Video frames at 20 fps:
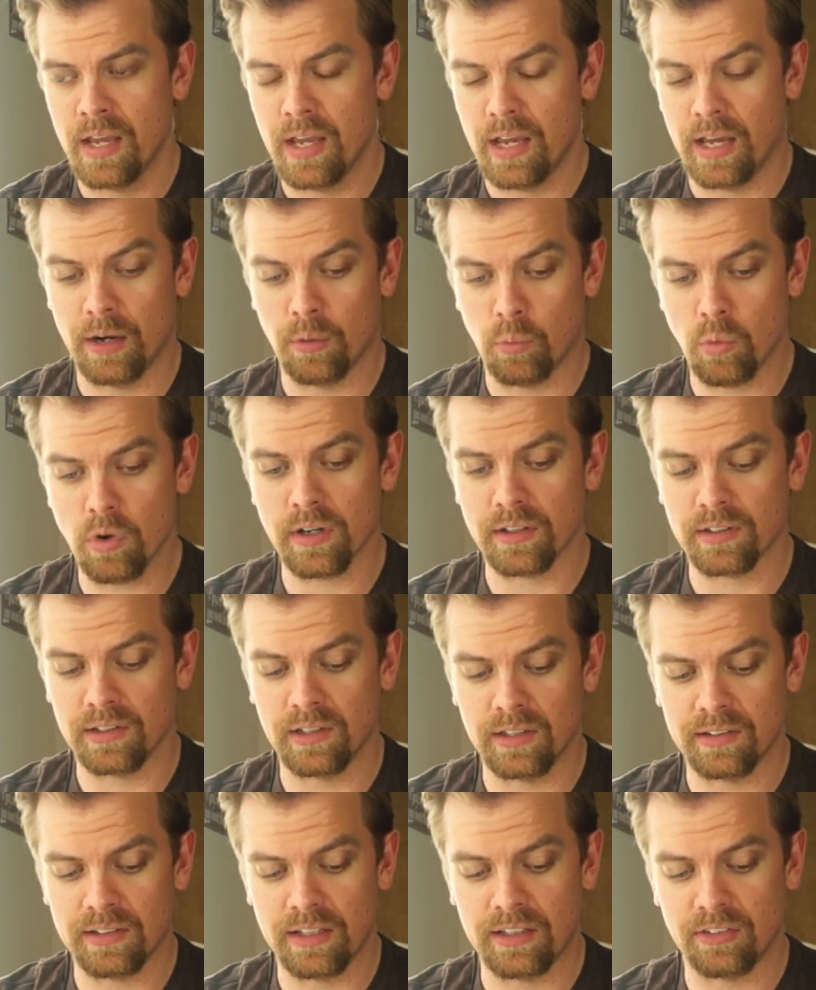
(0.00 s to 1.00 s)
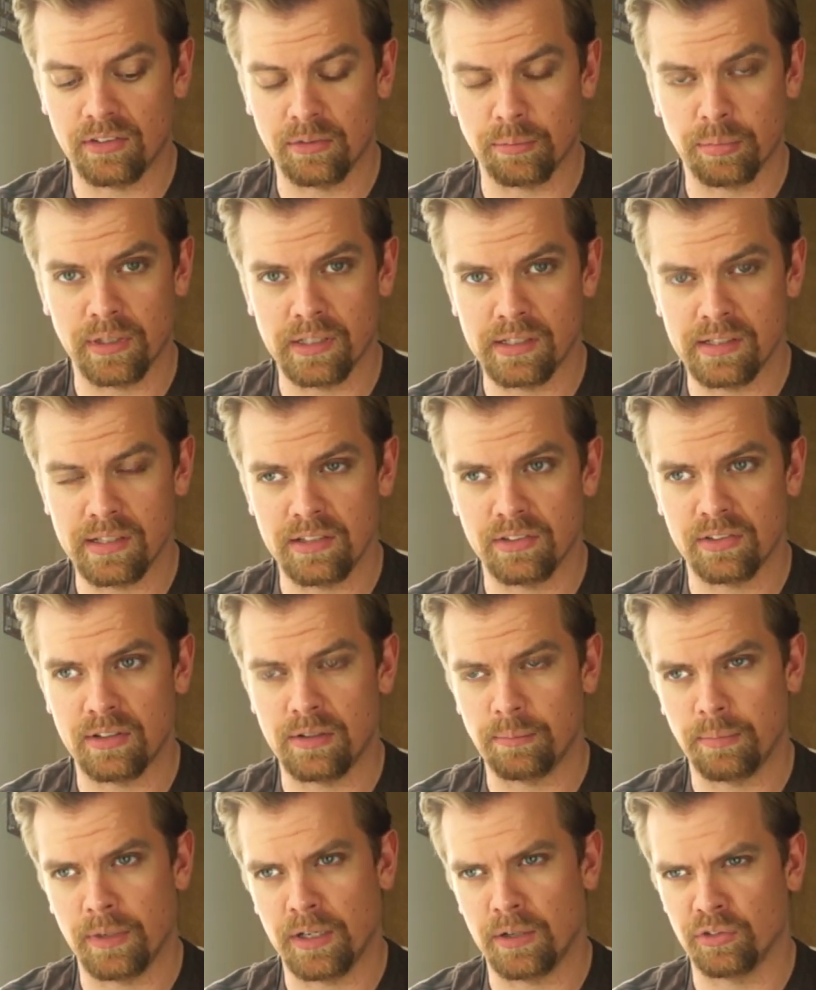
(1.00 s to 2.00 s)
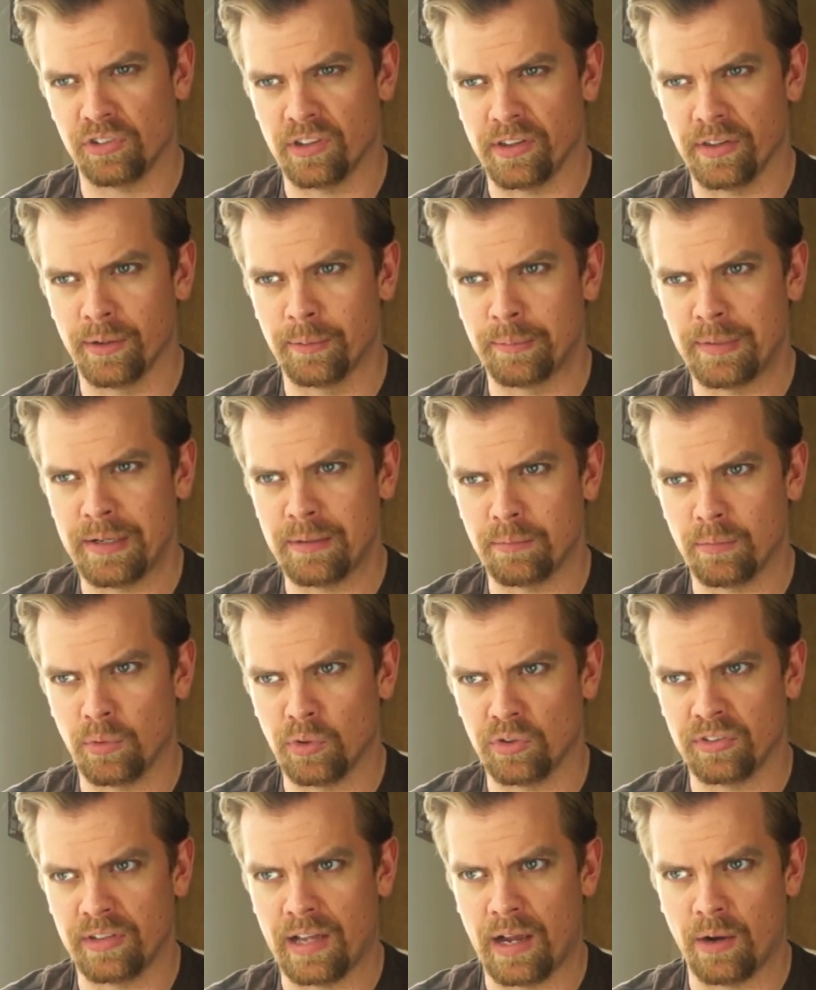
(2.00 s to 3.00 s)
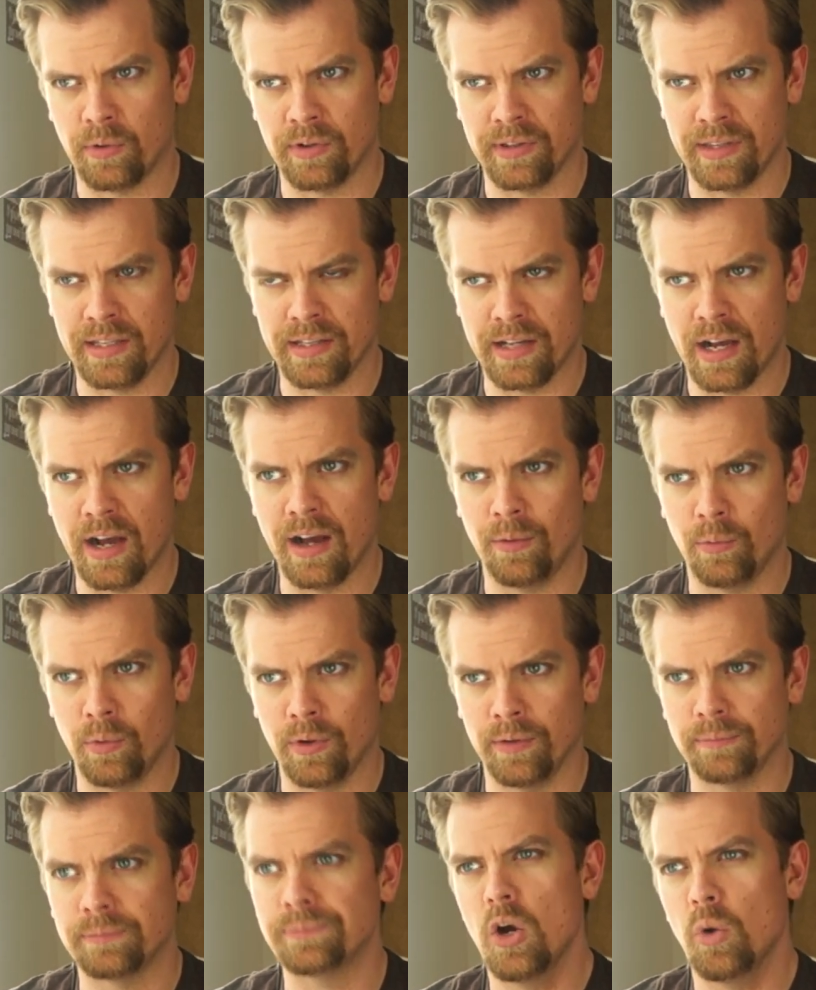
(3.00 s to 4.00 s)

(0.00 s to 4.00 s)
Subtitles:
And it worked, and it tasted pretty decent, but it was a little bit more sour than the hot one.